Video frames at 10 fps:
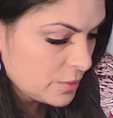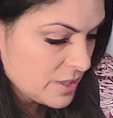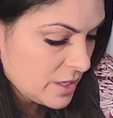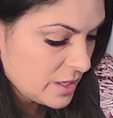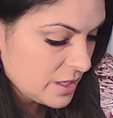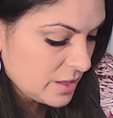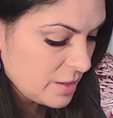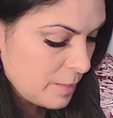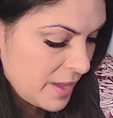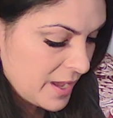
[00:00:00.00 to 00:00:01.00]
taking
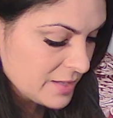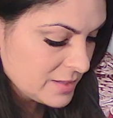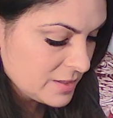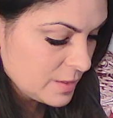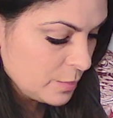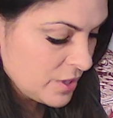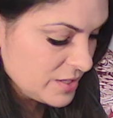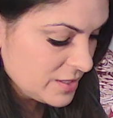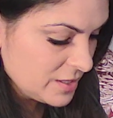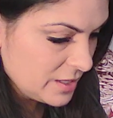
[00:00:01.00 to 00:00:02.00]
the past and the
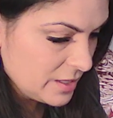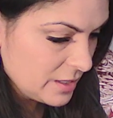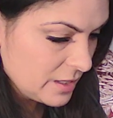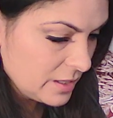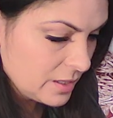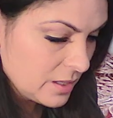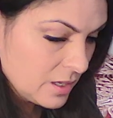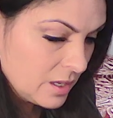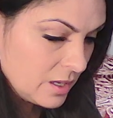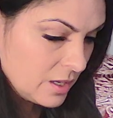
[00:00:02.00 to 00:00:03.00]
present and
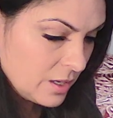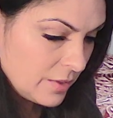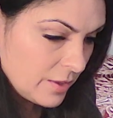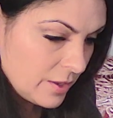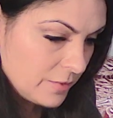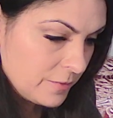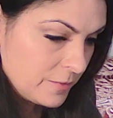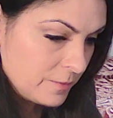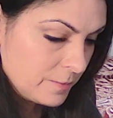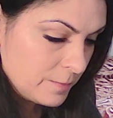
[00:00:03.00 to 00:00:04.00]
uh,
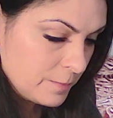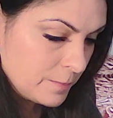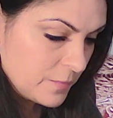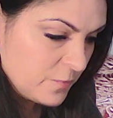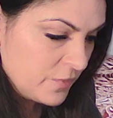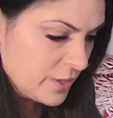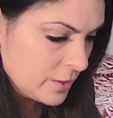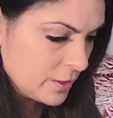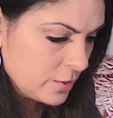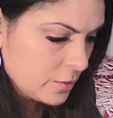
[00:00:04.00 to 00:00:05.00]

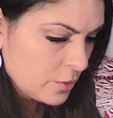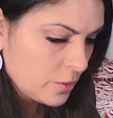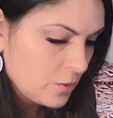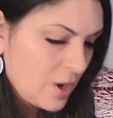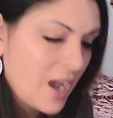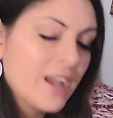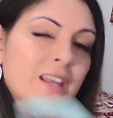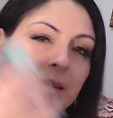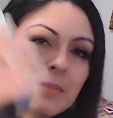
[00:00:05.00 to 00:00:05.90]
you're hiding